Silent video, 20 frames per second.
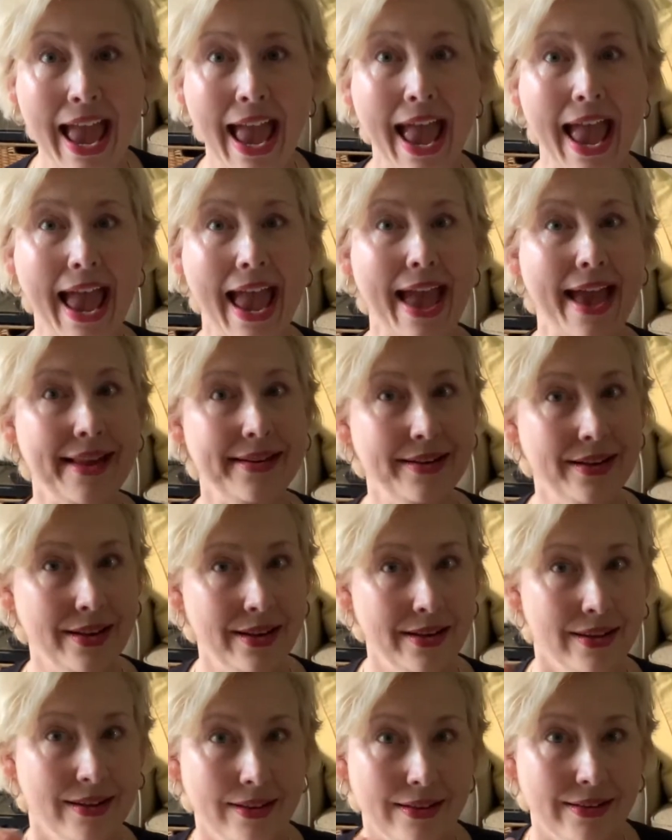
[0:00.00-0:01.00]
and
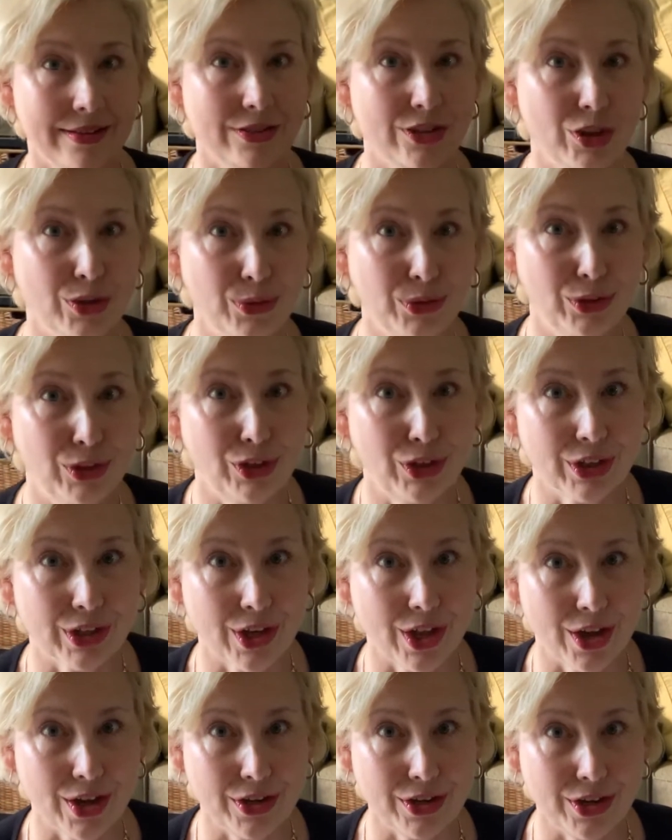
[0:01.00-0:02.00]
to look
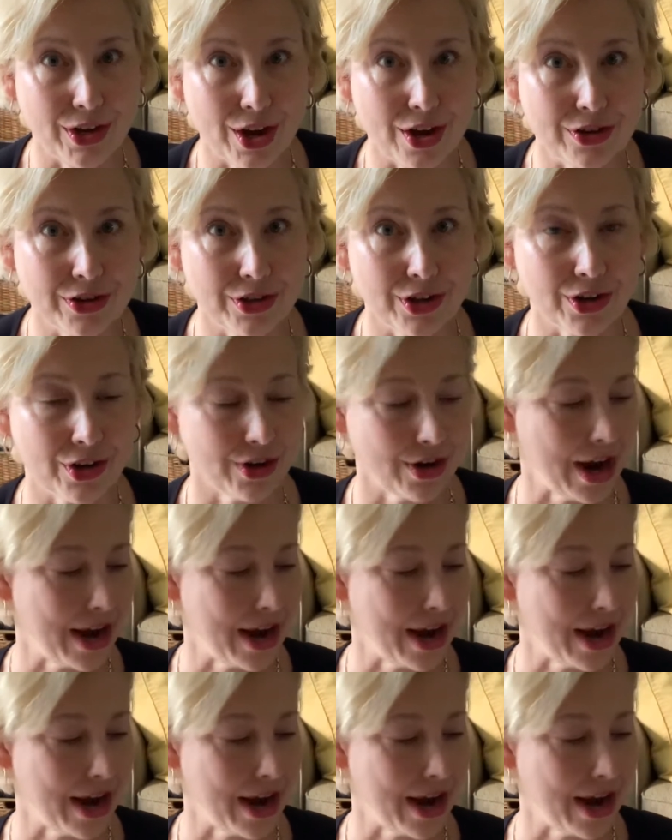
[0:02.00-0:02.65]
younger.